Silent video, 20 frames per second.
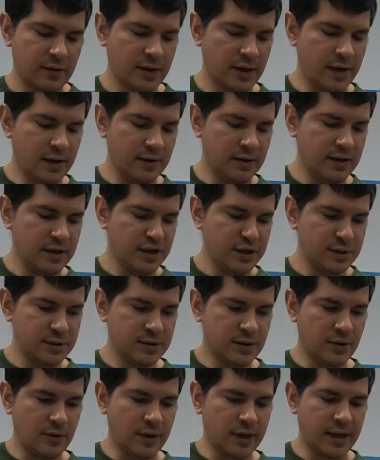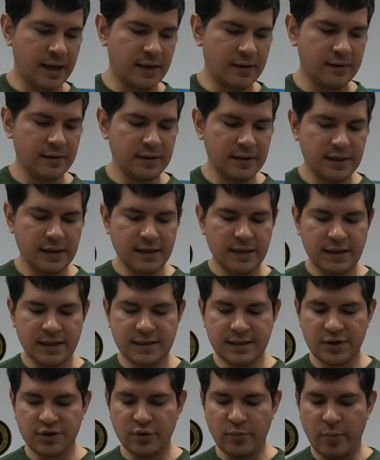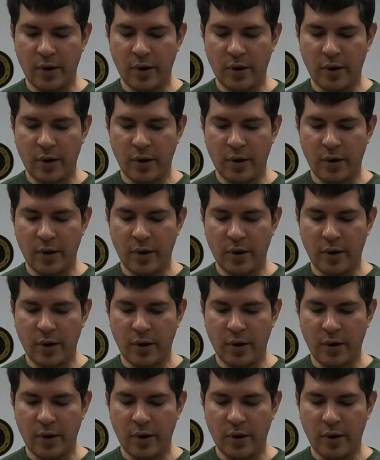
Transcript: Okay? So again, set your